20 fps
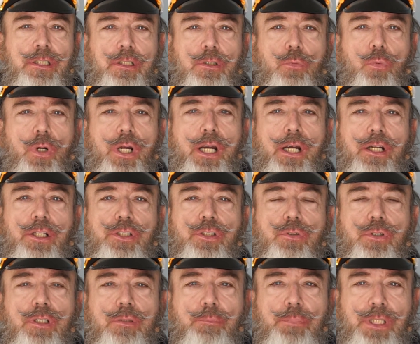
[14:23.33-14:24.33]
where you
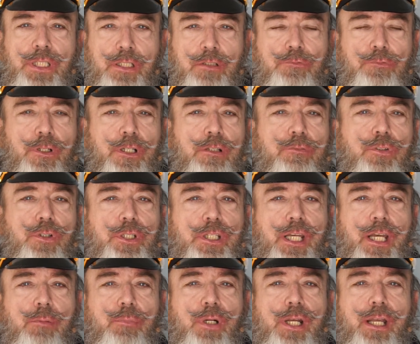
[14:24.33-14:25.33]
can be in front of your
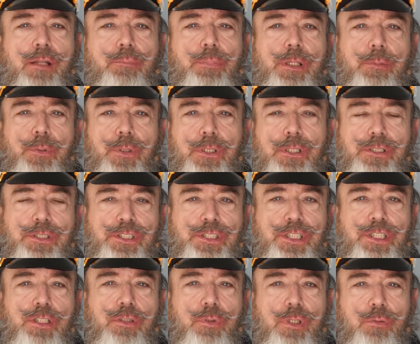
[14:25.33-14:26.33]
camera and people can see
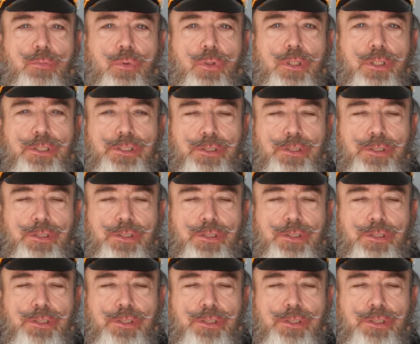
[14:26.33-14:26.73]
you at work.